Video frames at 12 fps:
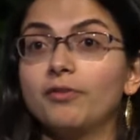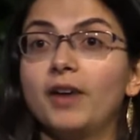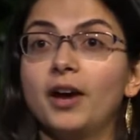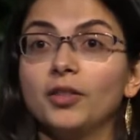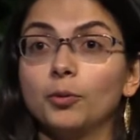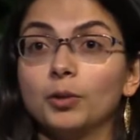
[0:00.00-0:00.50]

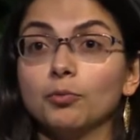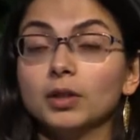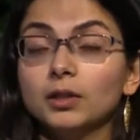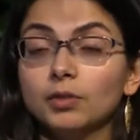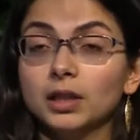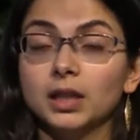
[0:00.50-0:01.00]
found that we
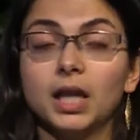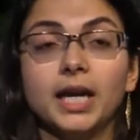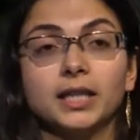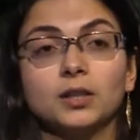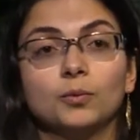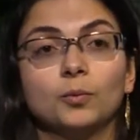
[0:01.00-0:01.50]
really, really
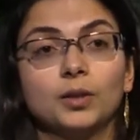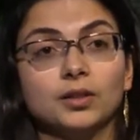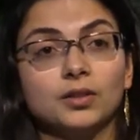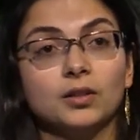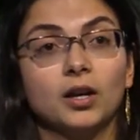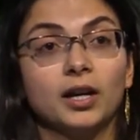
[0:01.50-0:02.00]
liked
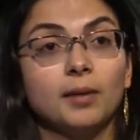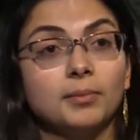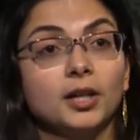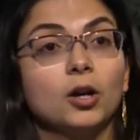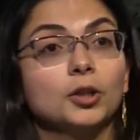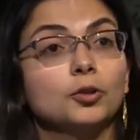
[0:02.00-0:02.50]
was a company
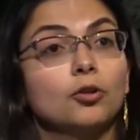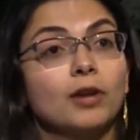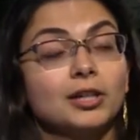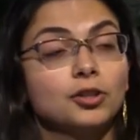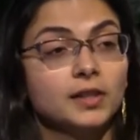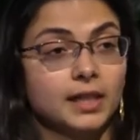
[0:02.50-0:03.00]
called
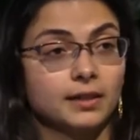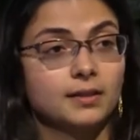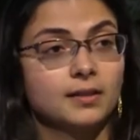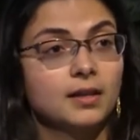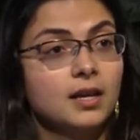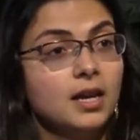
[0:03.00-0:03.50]

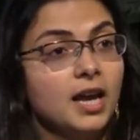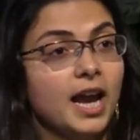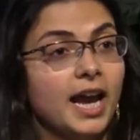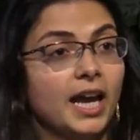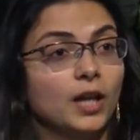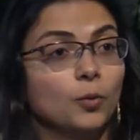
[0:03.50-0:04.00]
Crashlytics.
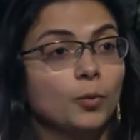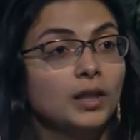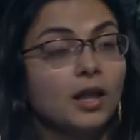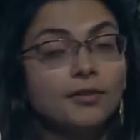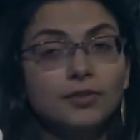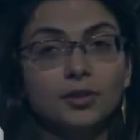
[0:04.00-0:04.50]
And we
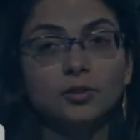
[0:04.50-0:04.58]
loved their